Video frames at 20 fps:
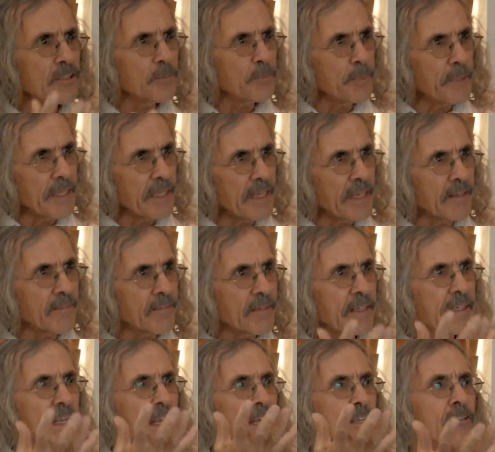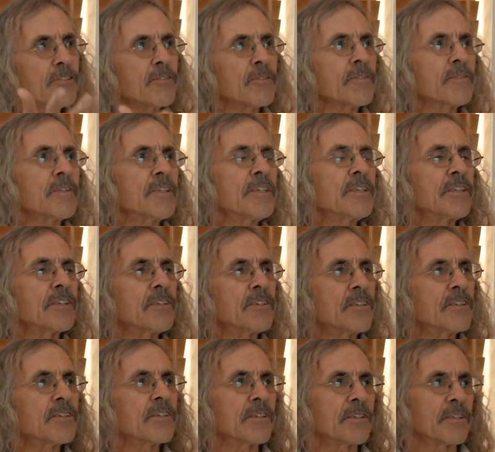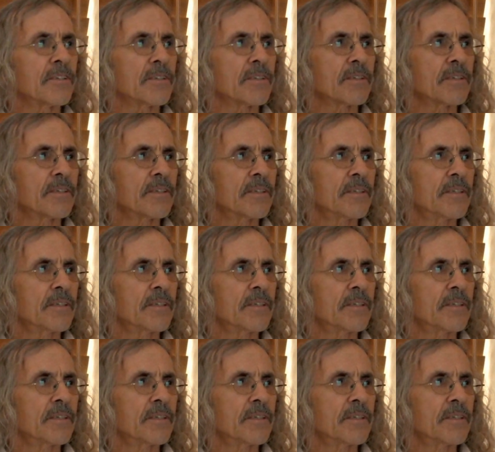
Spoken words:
is speaking of the nature of this existence,